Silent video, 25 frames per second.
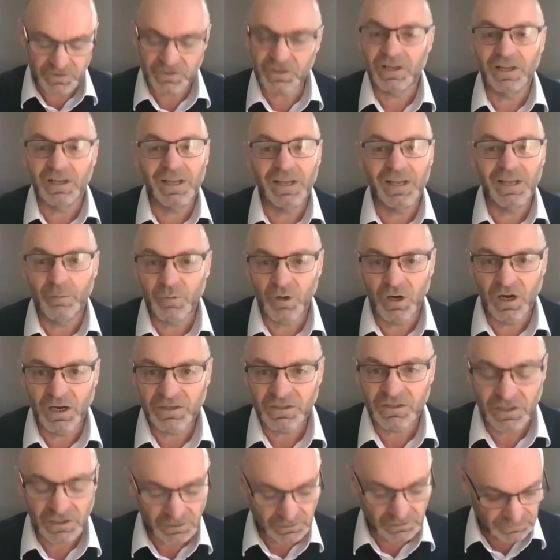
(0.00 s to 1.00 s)

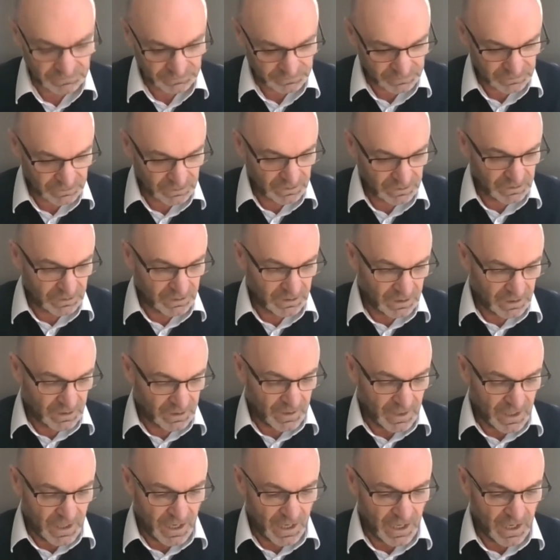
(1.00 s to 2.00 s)
collaborating,
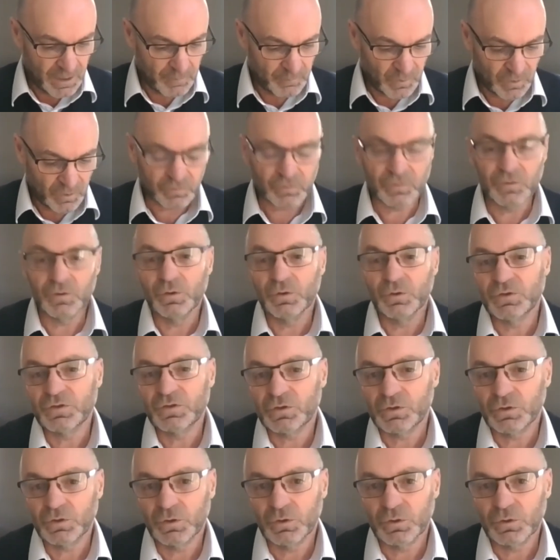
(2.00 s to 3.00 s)
through
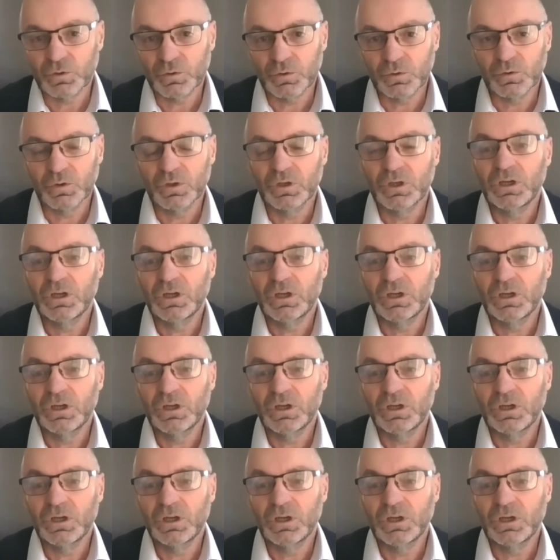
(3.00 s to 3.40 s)
to,